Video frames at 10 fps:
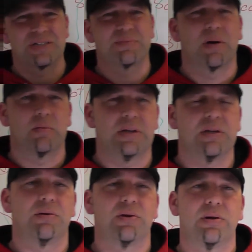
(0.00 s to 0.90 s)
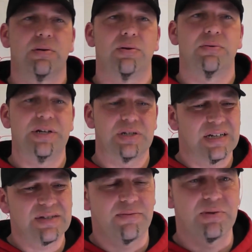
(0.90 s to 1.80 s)
is probably the region,
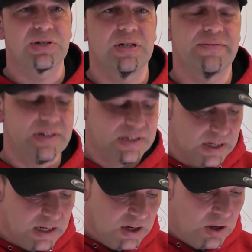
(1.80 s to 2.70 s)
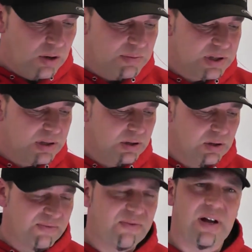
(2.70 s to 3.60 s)
that's from the surface up
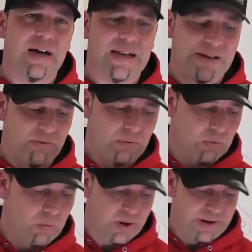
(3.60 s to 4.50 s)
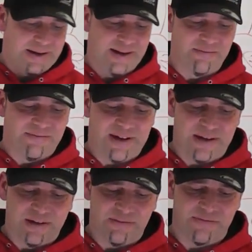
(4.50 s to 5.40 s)
to flight level
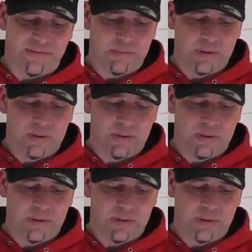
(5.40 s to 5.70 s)
195.